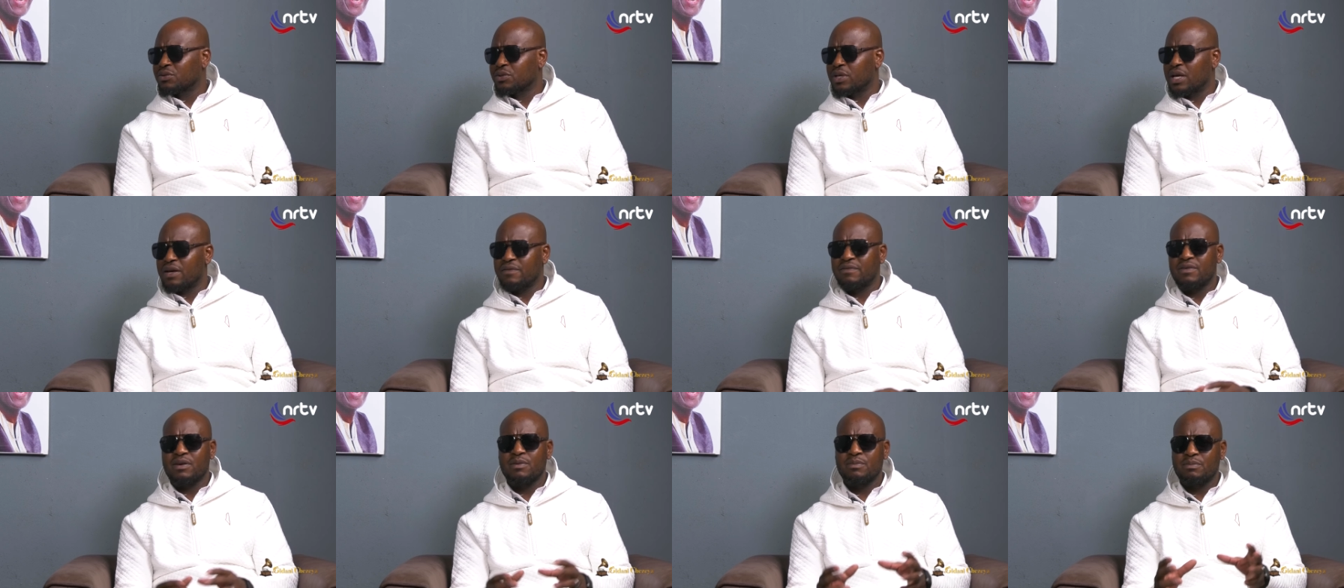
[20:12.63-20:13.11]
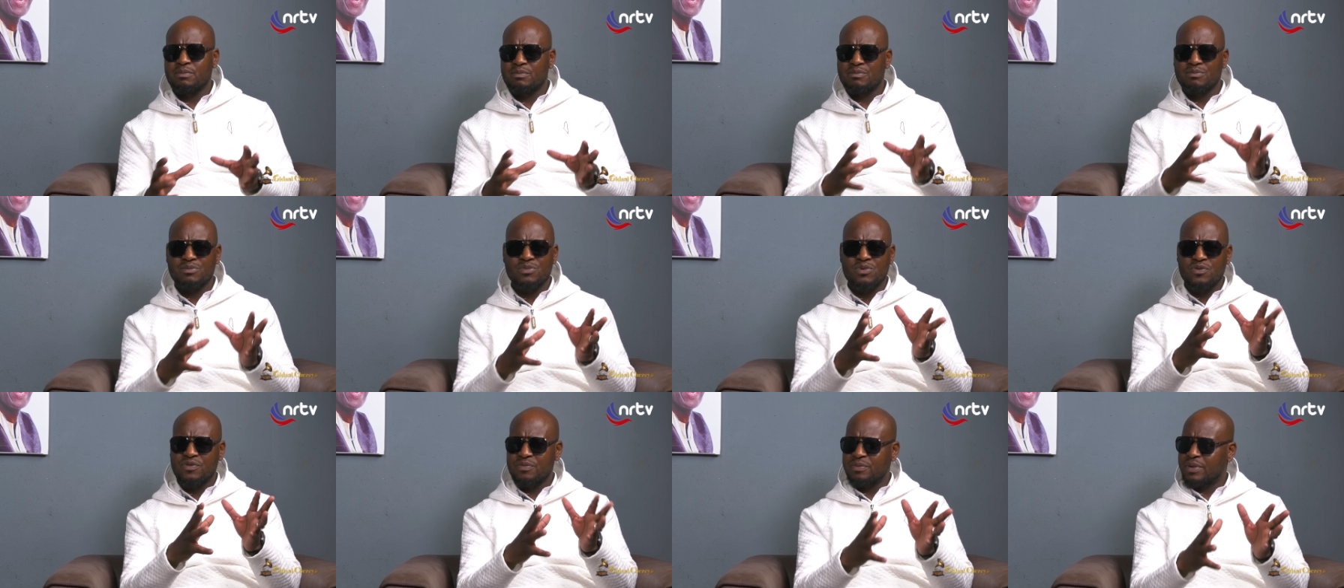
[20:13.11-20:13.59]
to have a
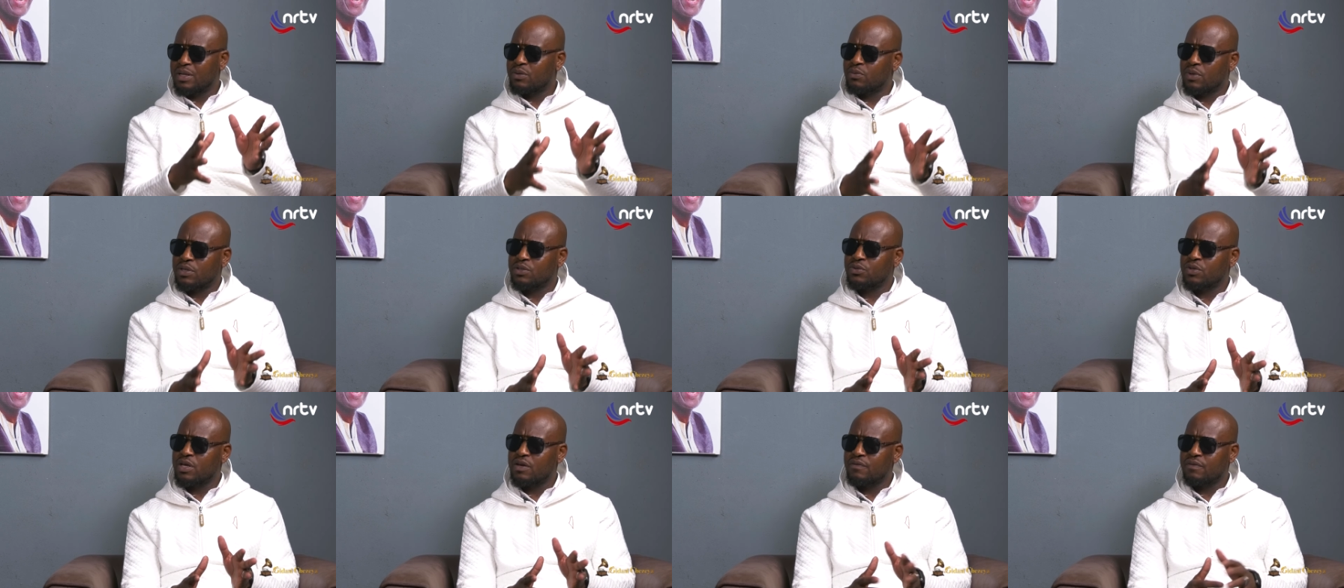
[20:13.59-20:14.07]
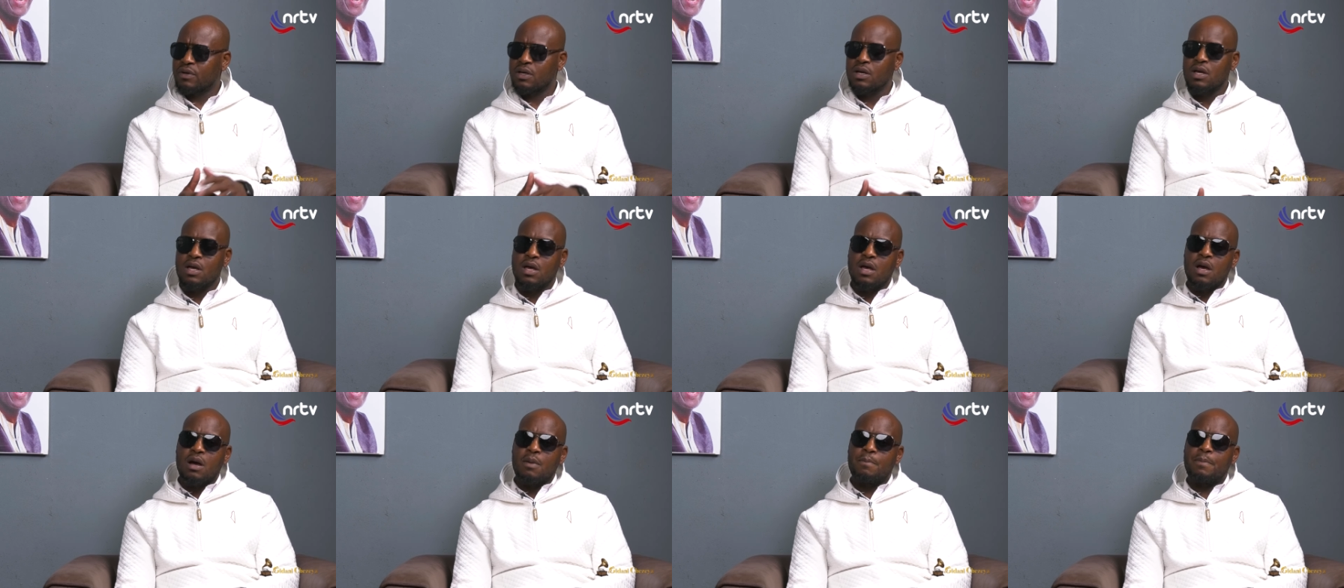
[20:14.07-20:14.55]
movement whatsoever,
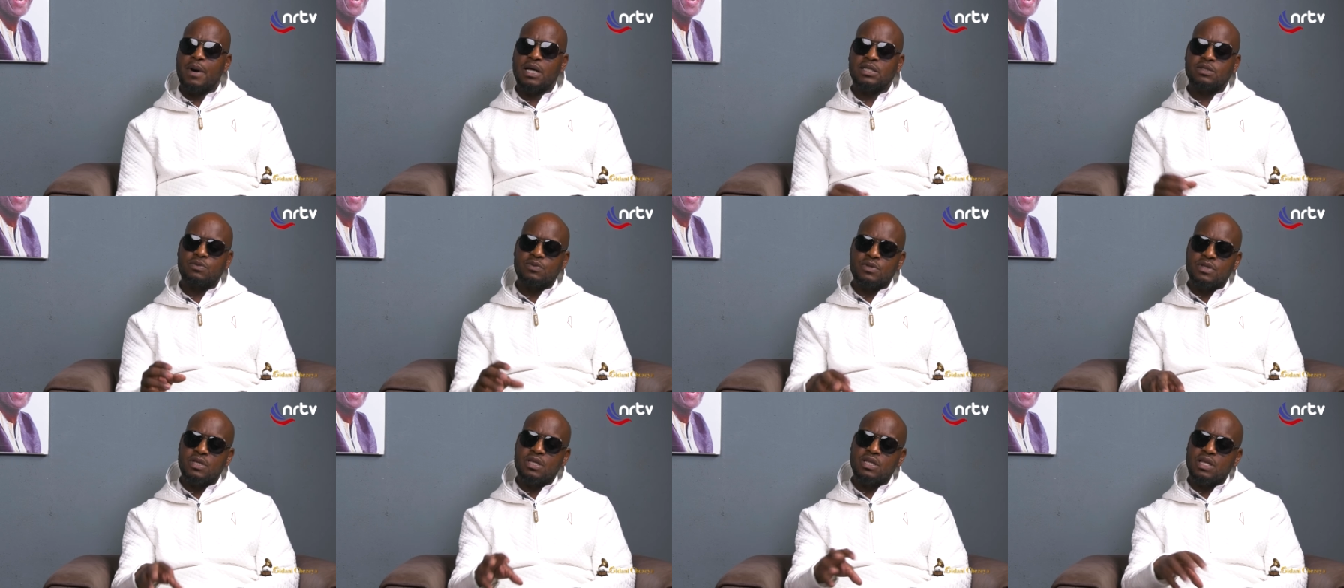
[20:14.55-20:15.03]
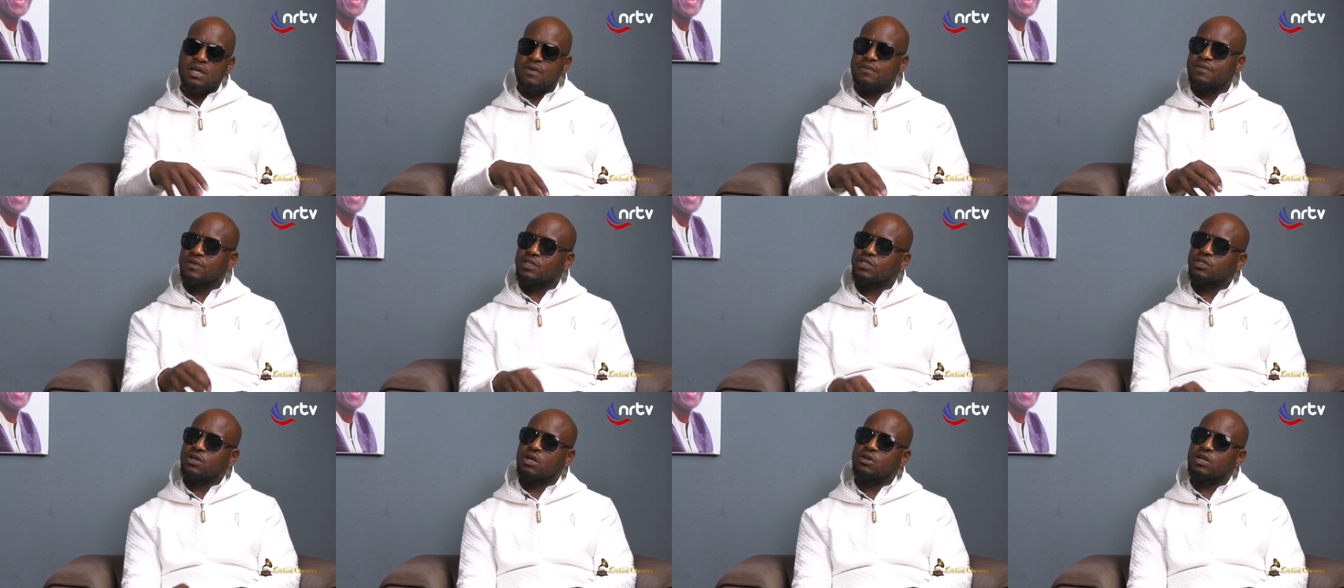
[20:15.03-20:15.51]
but within
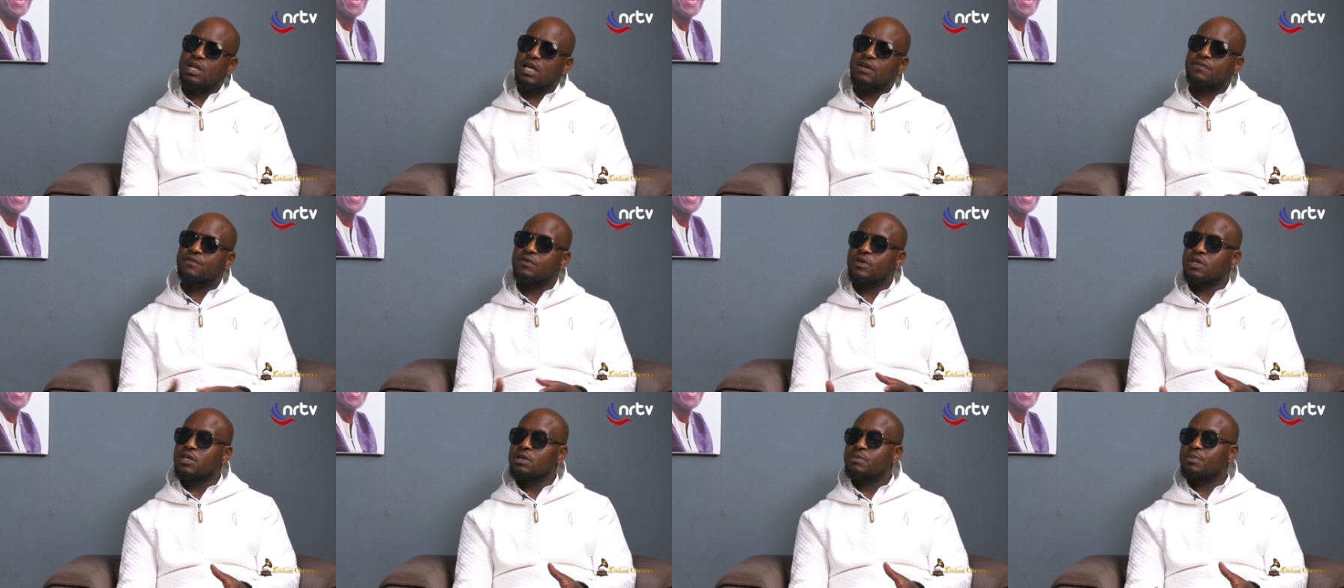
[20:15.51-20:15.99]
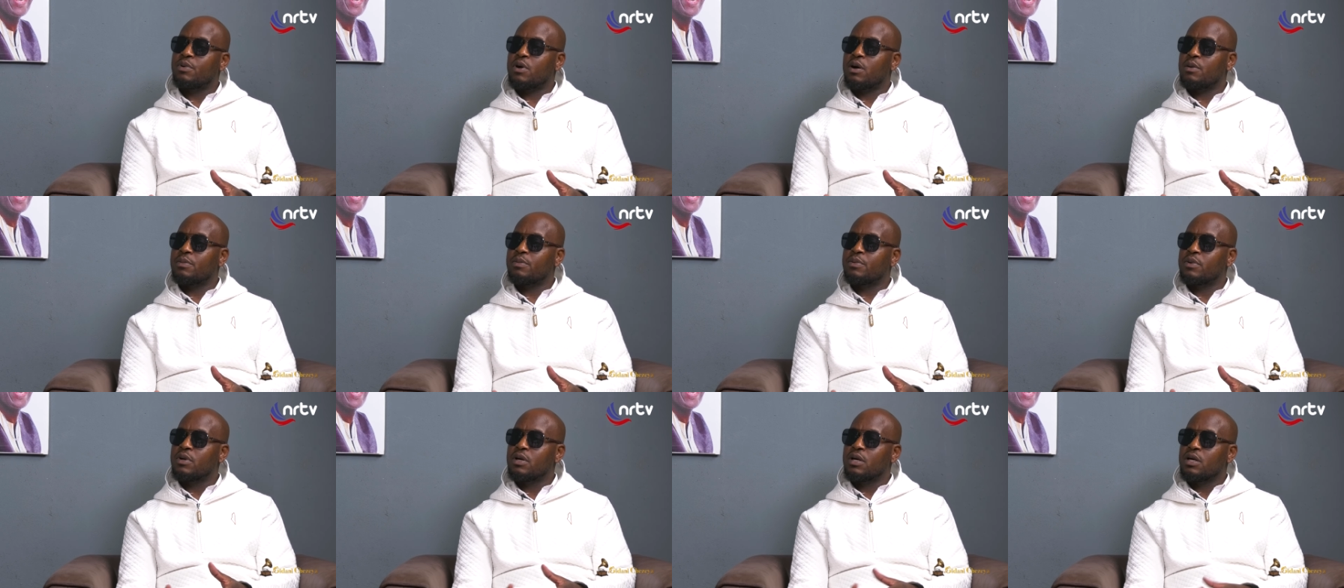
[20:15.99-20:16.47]
every genre, like for hip hop,